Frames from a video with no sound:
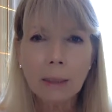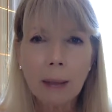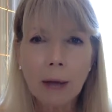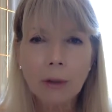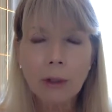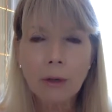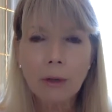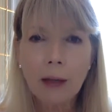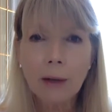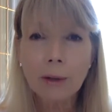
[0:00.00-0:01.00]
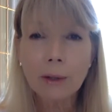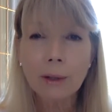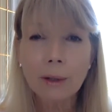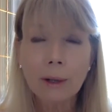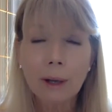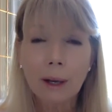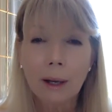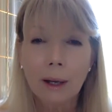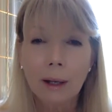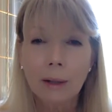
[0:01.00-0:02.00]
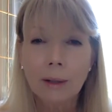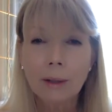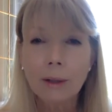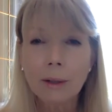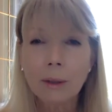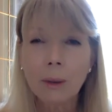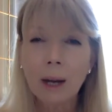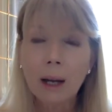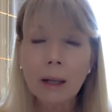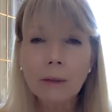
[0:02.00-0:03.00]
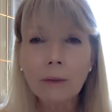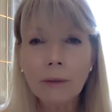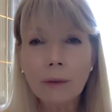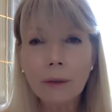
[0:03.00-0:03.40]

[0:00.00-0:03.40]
about 2012,